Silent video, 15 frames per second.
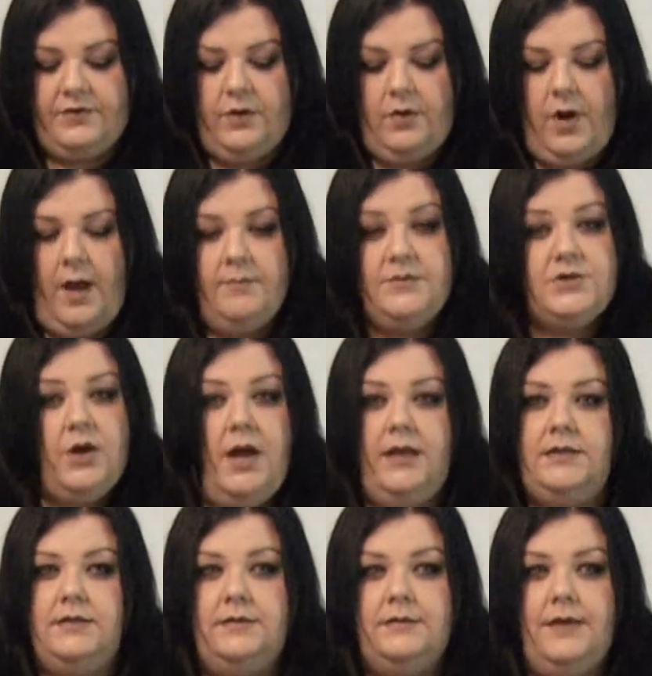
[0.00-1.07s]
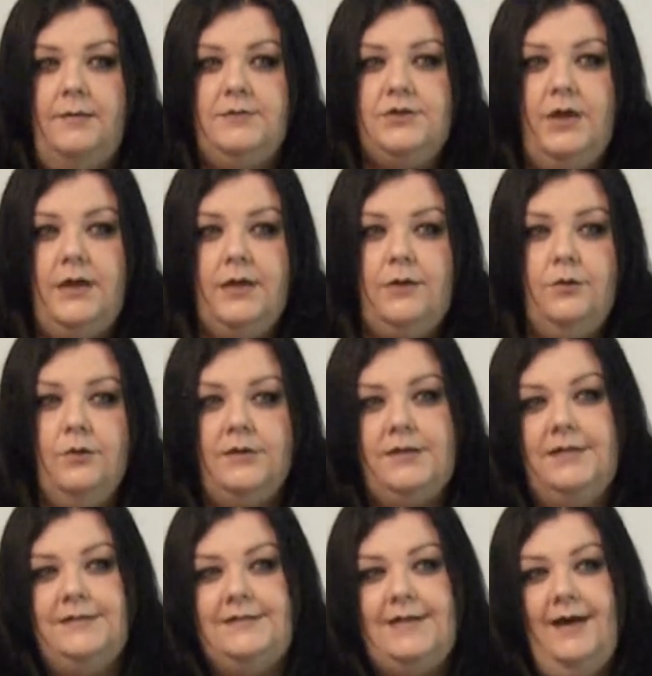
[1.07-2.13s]
So I'm trying to cool
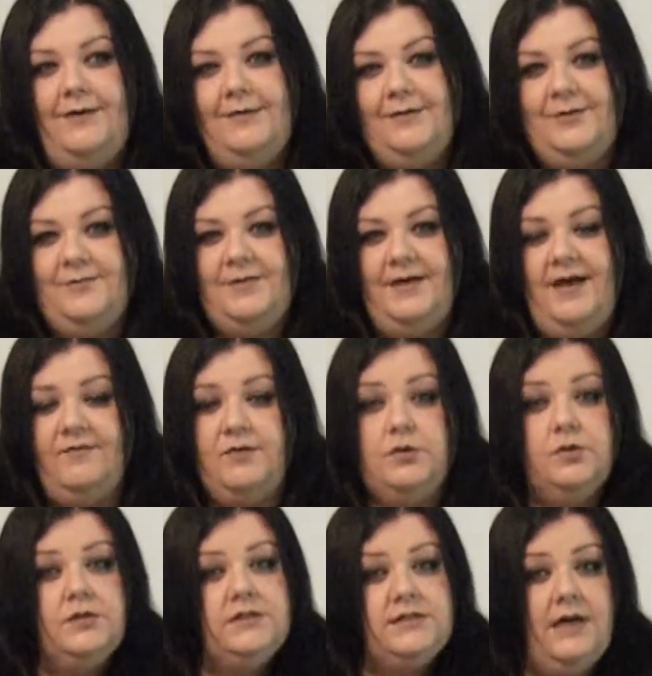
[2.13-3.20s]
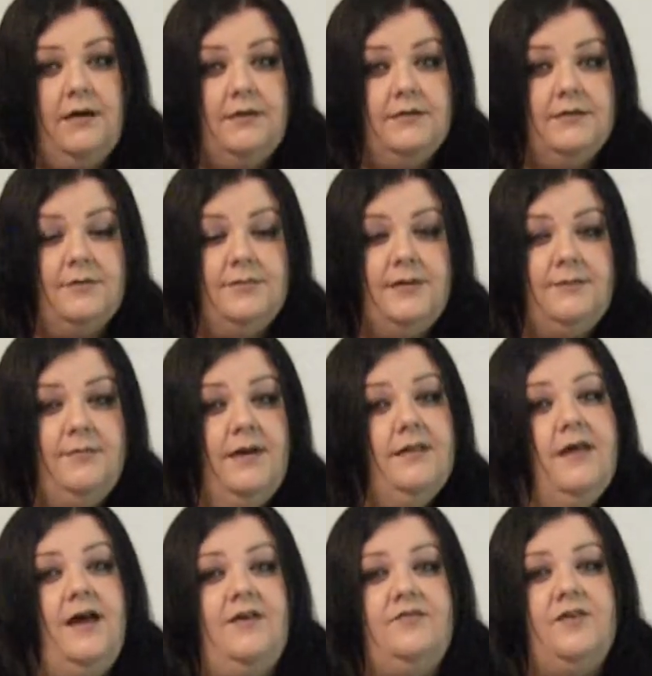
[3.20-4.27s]
things down a little bit. I've cooled it down a little bit in my
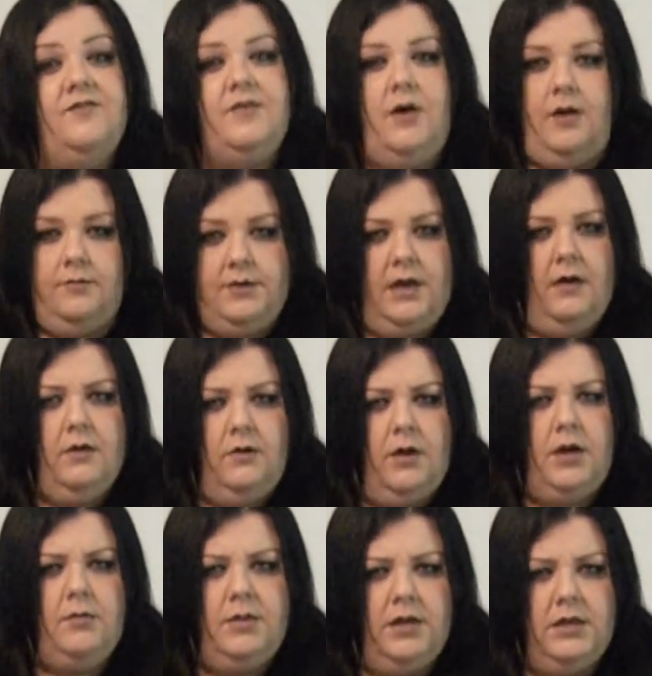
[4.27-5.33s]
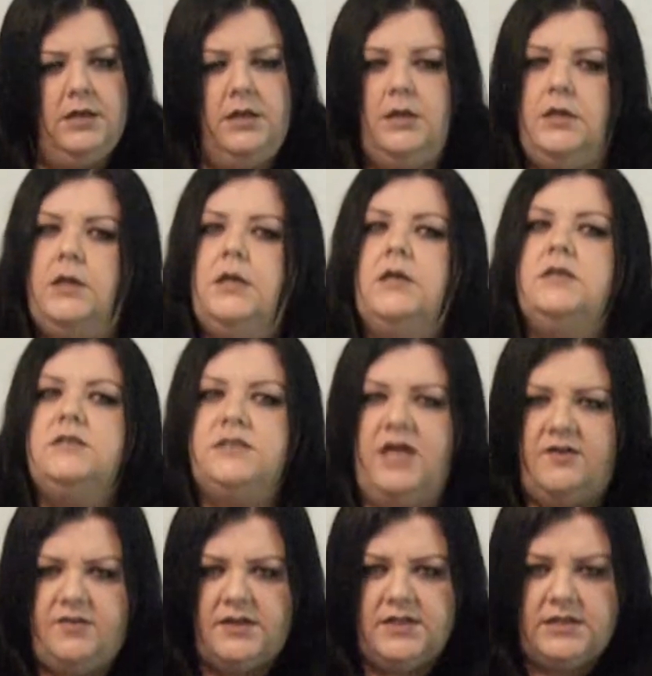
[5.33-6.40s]
life. I've calmed down quite a bit.
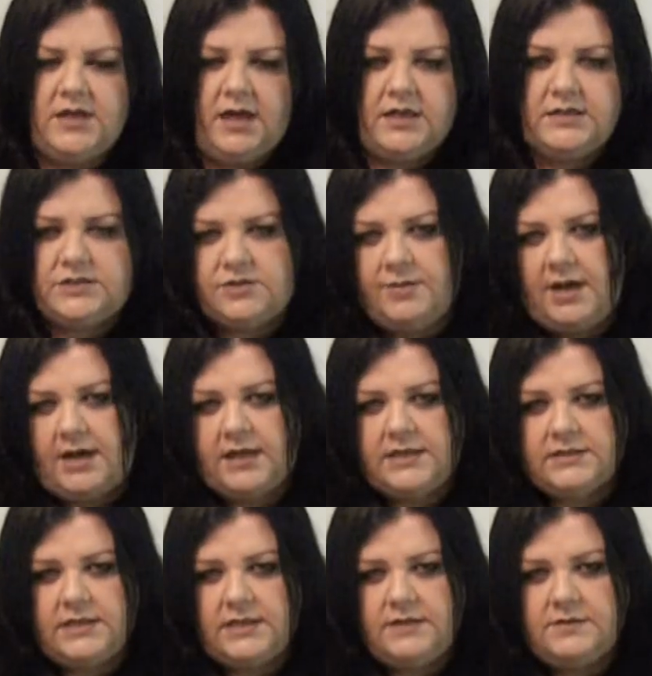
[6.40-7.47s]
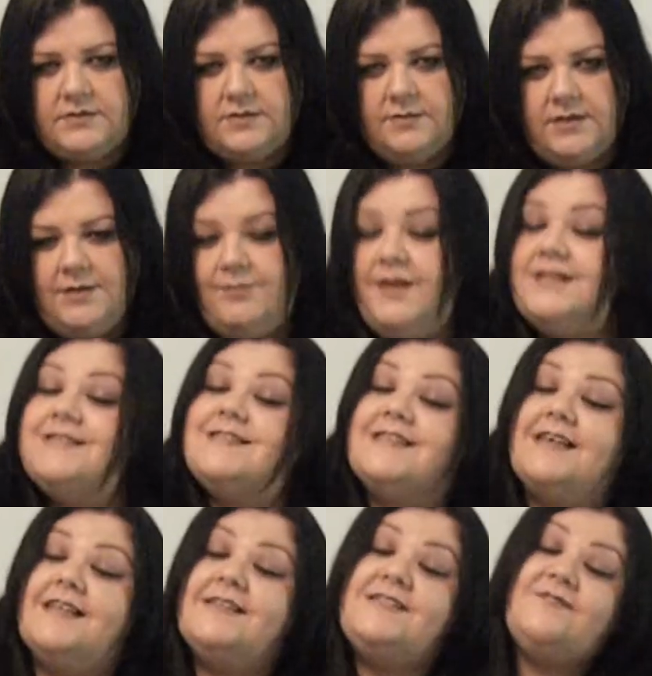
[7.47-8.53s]
Definitely not as dramatic as I used to be, but
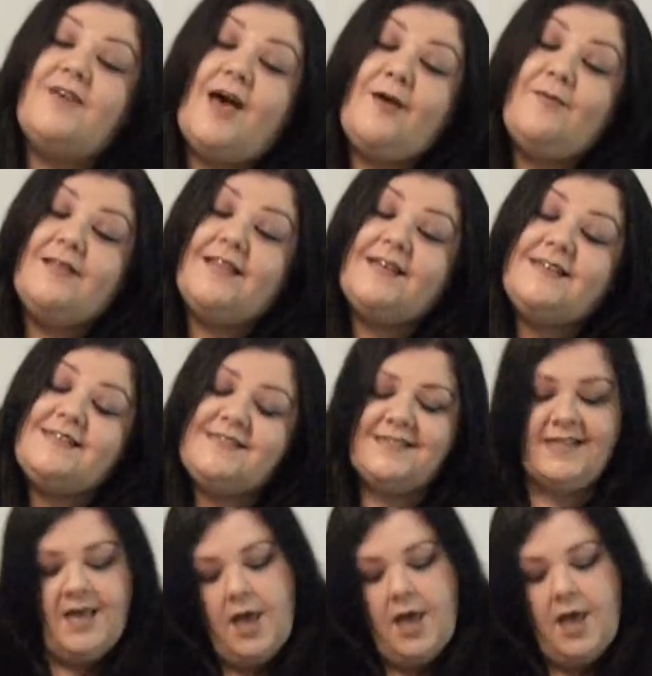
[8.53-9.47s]
still as fabulous.